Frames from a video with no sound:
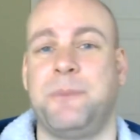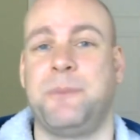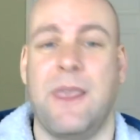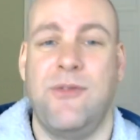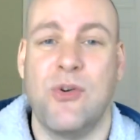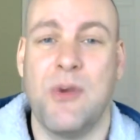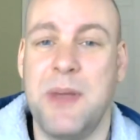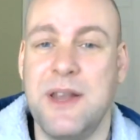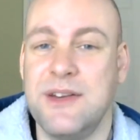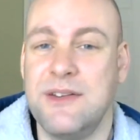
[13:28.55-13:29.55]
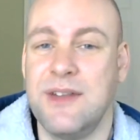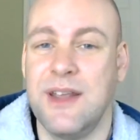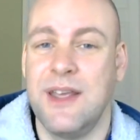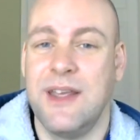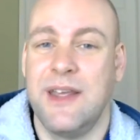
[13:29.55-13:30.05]
If your opinion
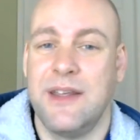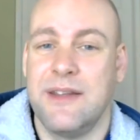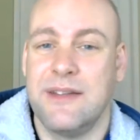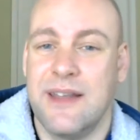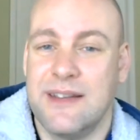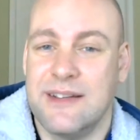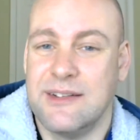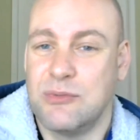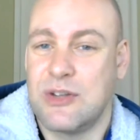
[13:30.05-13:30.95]
uh,